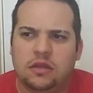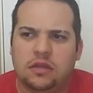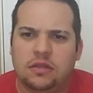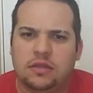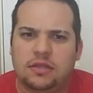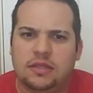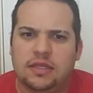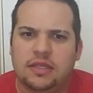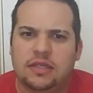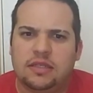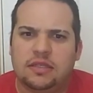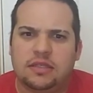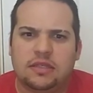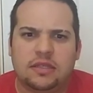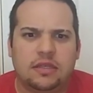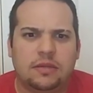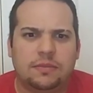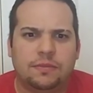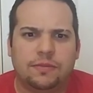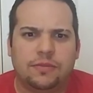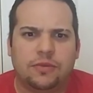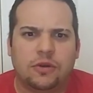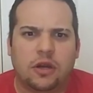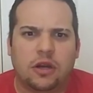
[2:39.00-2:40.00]
DC
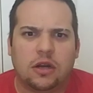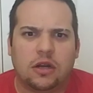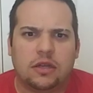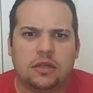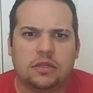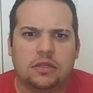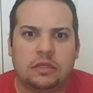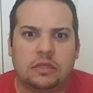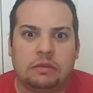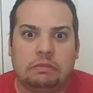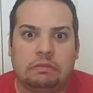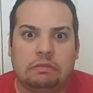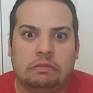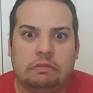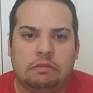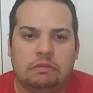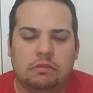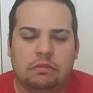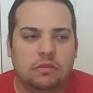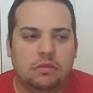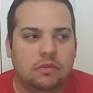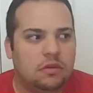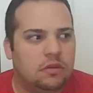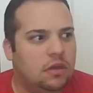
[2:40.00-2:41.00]
products?
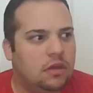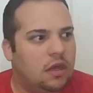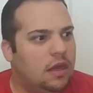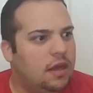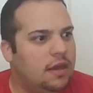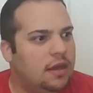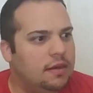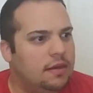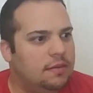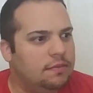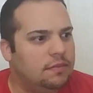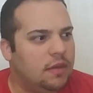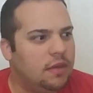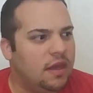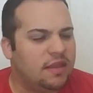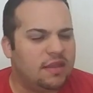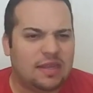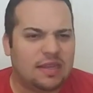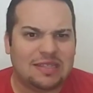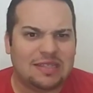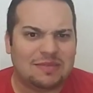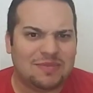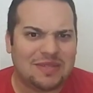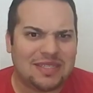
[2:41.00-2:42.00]
I
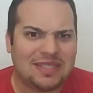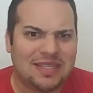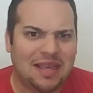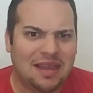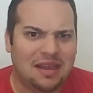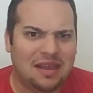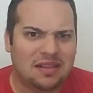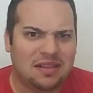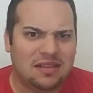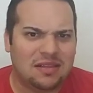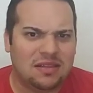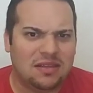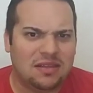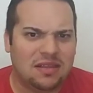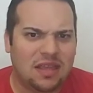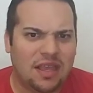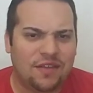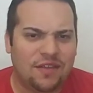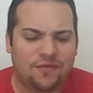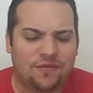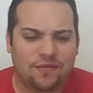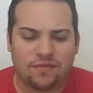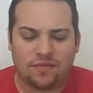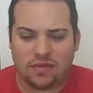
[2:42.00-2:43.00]
think it's Mattel.
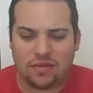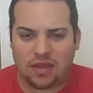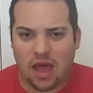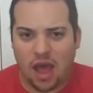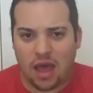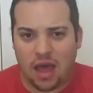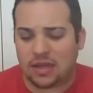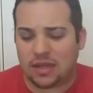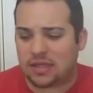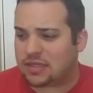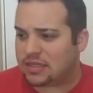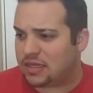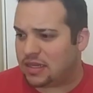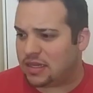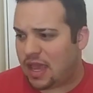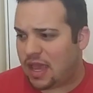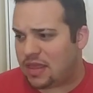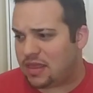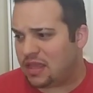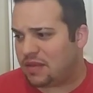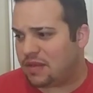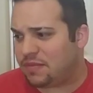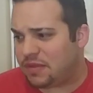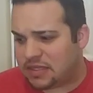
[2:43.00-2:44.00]
Honestly, I
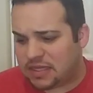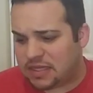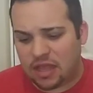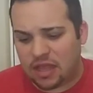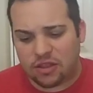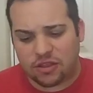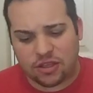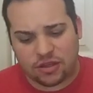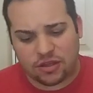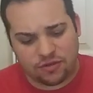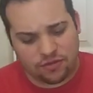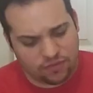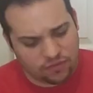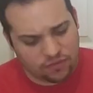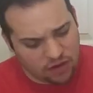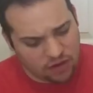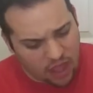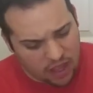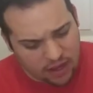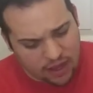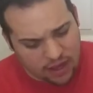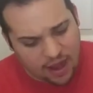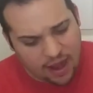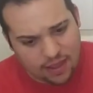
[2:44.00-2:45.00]
think Mattel could
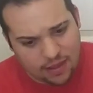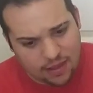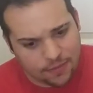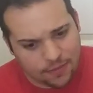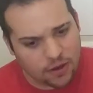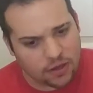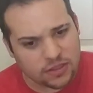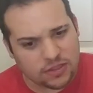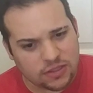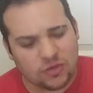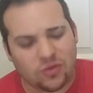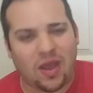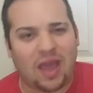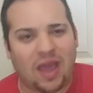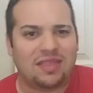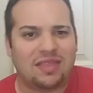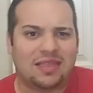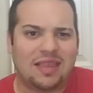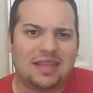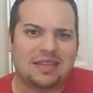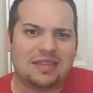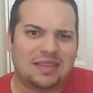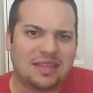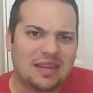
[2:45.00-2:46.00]
knock it out of the park too.
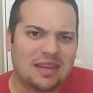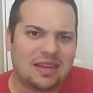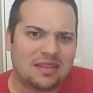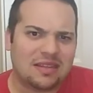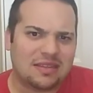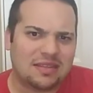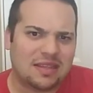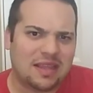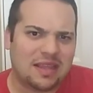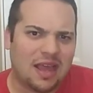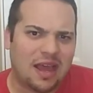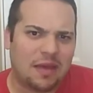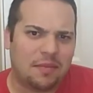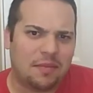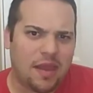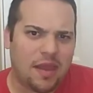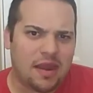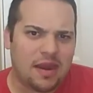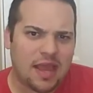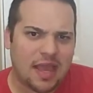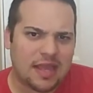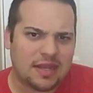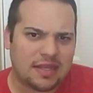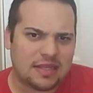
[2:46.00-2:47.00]

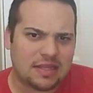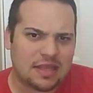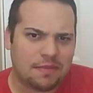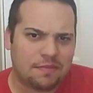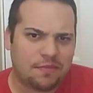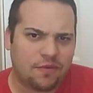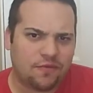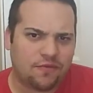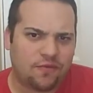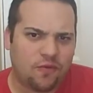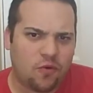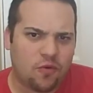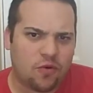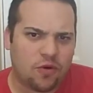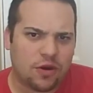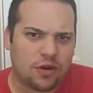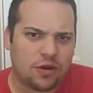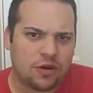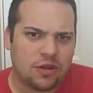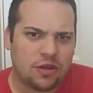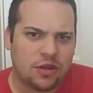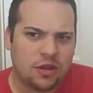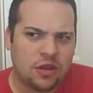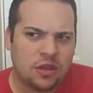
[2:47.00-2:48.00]
Bandai did that
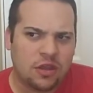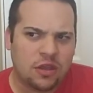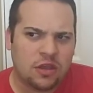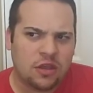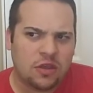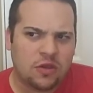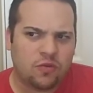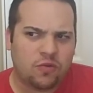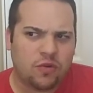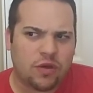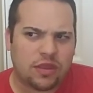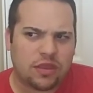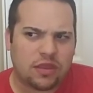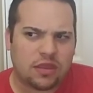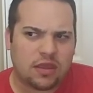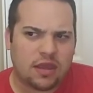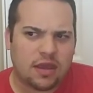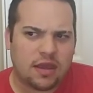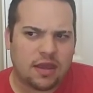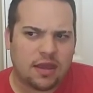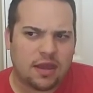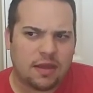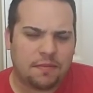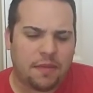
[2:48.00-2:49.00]
before with
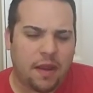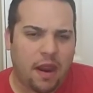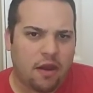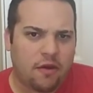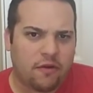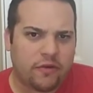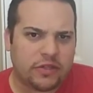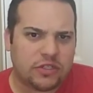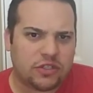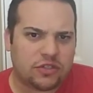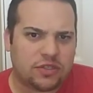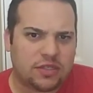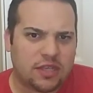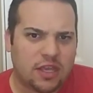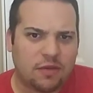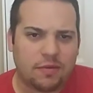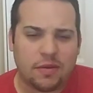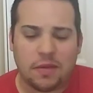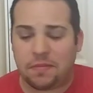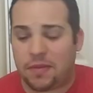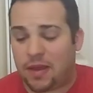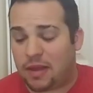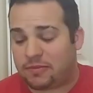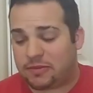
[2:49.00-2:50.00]
Power Rangers
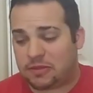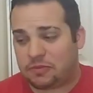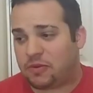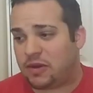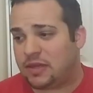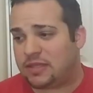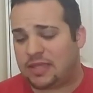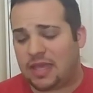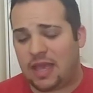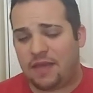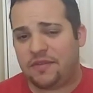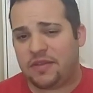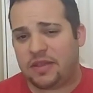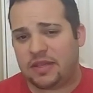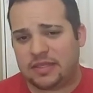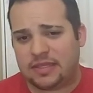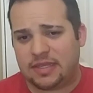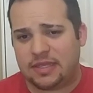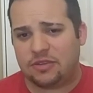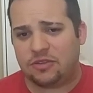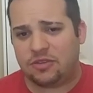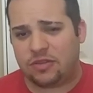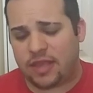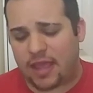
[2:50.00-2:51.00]
helmet, but I'm surprised they haven't
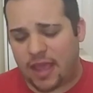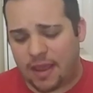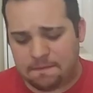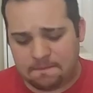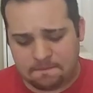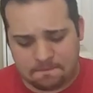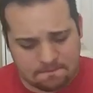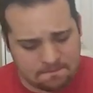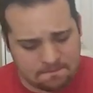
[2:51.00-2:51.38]
continued that.